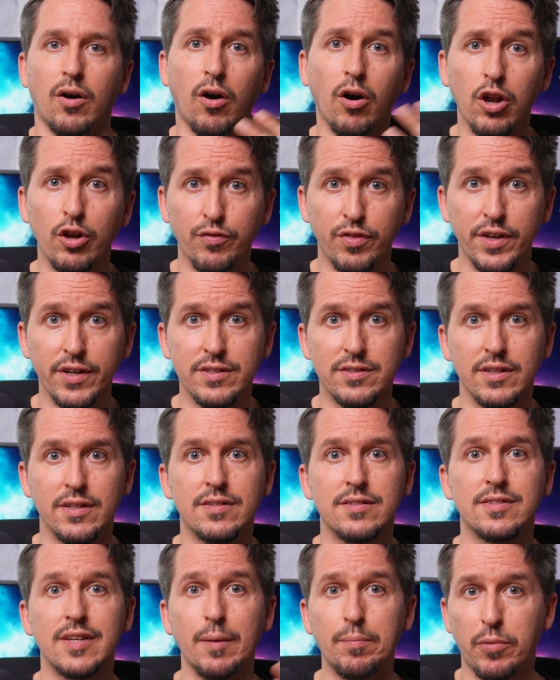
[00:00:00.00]
All of this
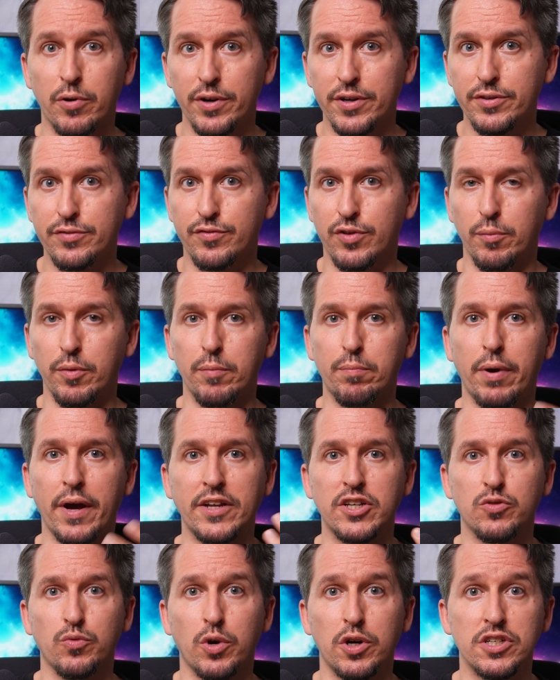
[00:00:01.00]
is separate from the
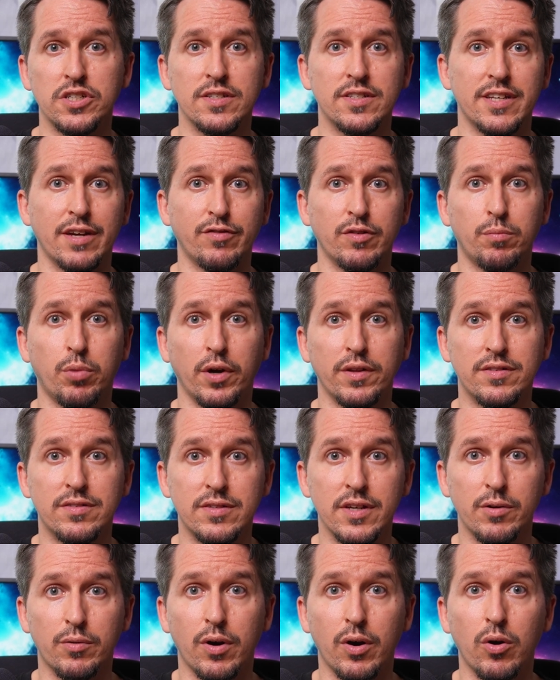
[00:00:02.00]
patch version
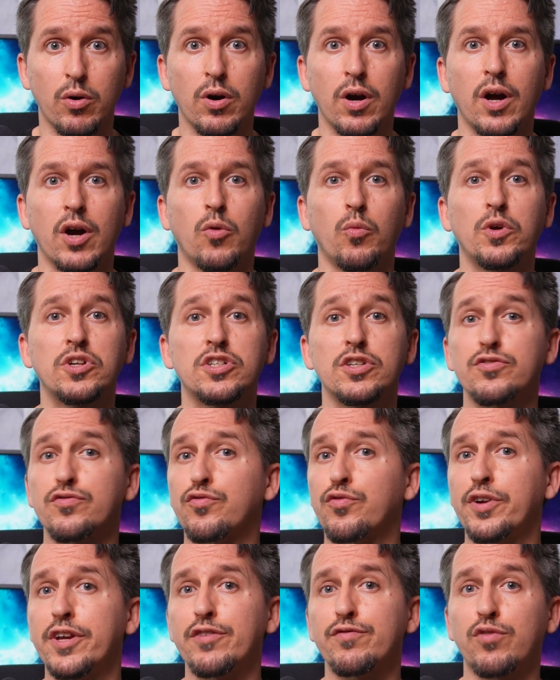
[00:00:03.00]
7.0, which
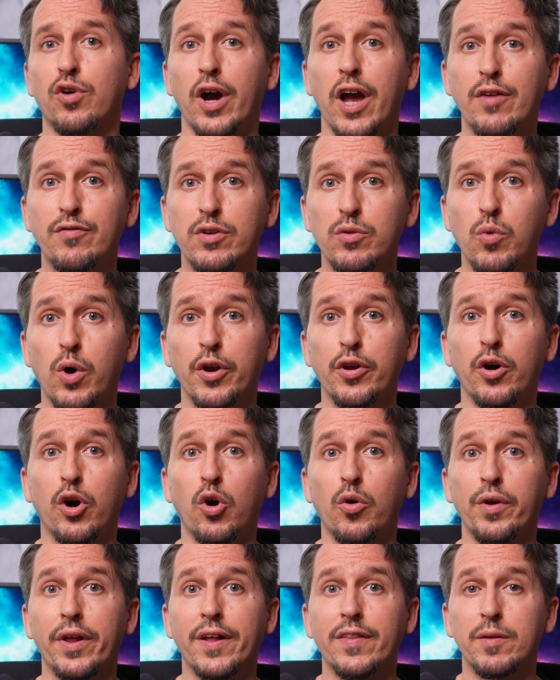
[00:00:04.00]
is free for everyone
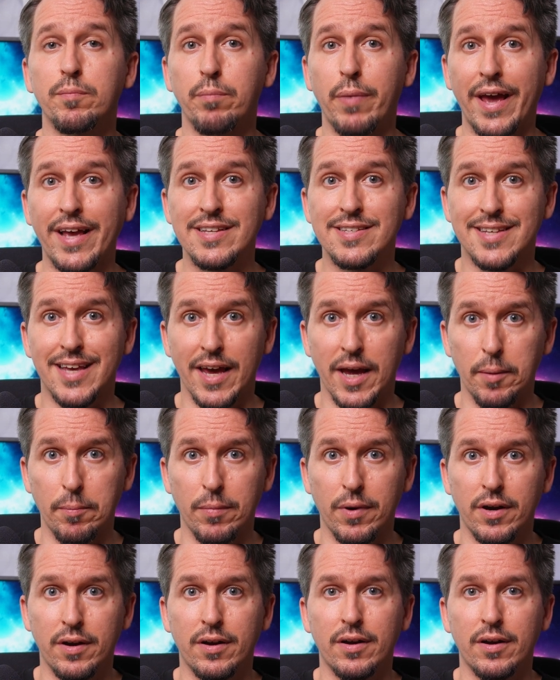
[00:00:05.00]
owning the base game.